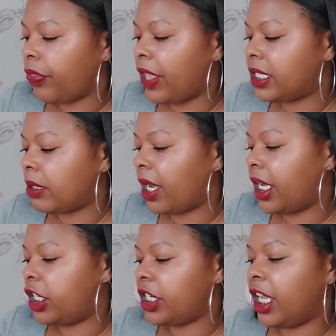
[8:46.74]
There's some
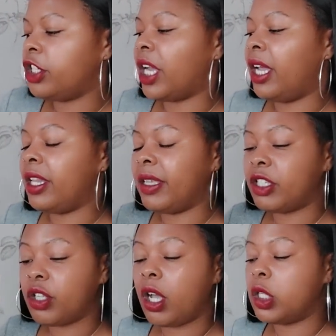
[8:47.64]
kind of change, and it
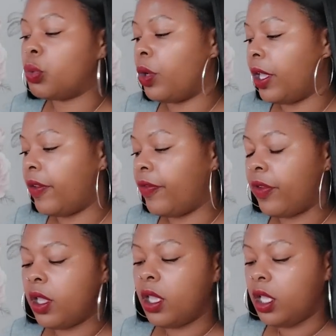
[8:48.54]
starts with
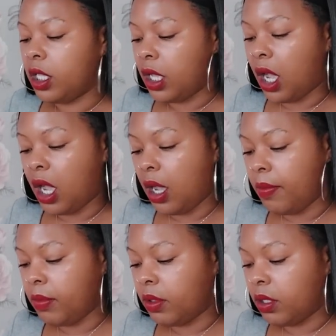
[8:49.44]

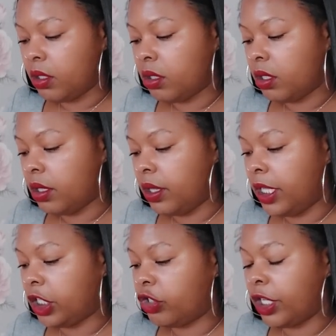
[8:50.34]

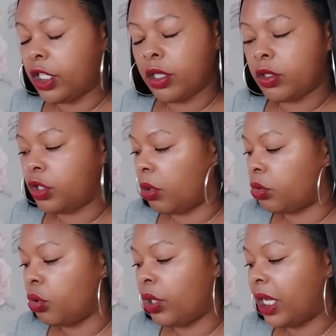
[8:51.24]
literally stop
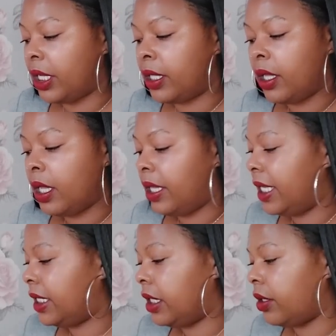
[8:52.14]
talking,
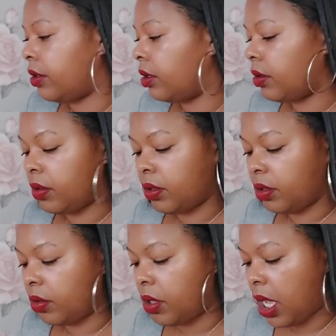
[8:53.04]
listen,
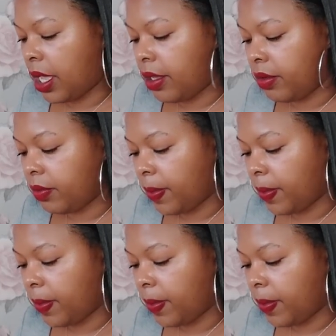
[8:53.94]
okay?